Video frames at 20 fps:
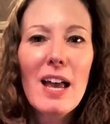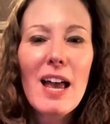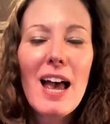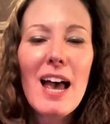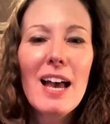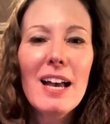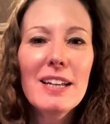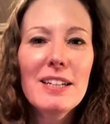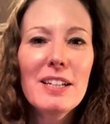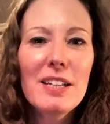
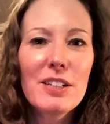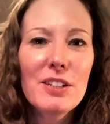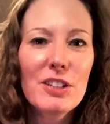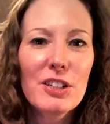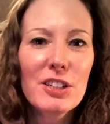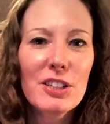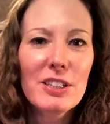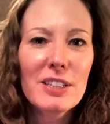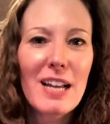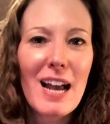head
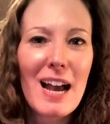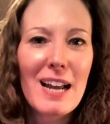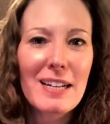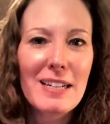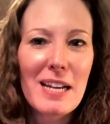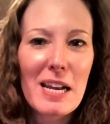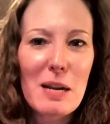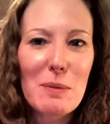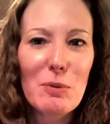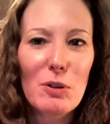nerd at
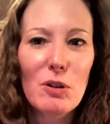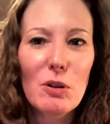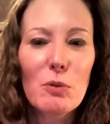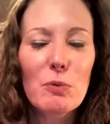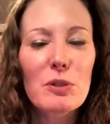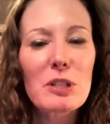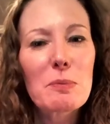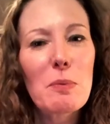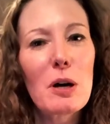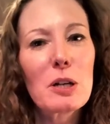Enable,
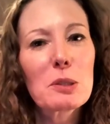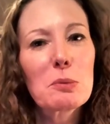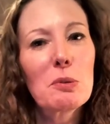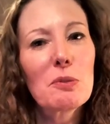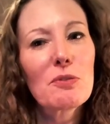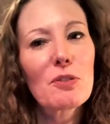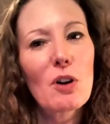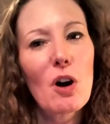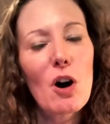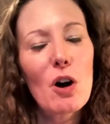responsible
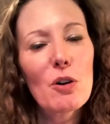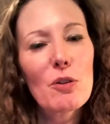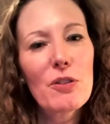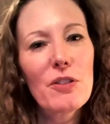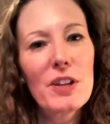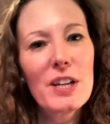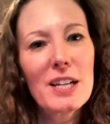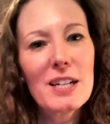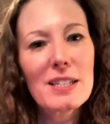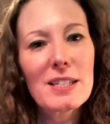for all
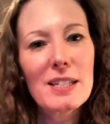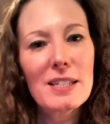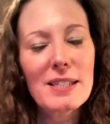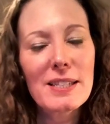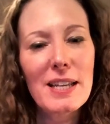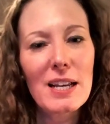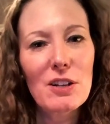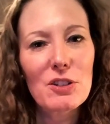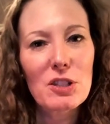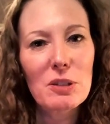things
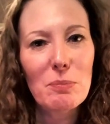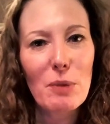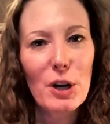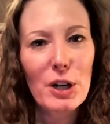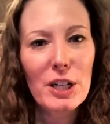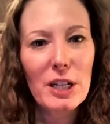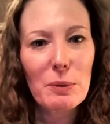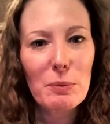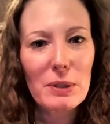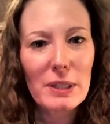sales and
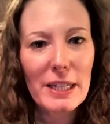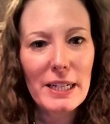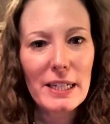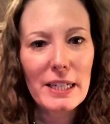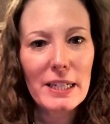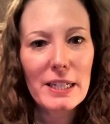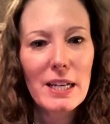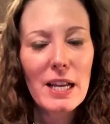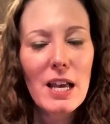marketing related.